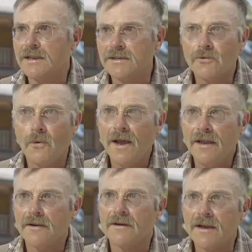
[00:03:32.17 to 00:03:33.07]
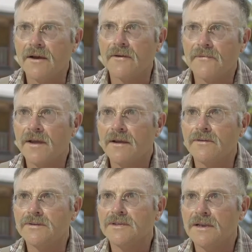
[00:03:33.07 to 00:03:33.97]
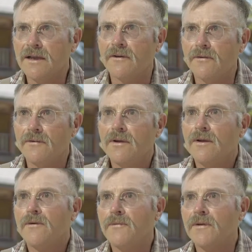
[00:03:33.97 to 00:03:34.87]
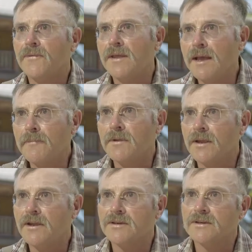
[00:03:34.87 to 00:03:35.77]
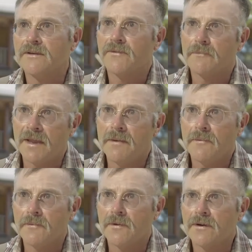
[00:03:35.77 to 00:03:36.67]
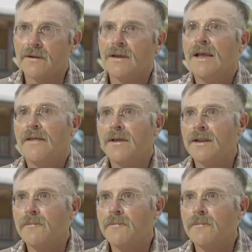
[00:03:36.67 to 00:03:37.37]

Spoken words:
It's quieter now in the house now with the application of the paperwork that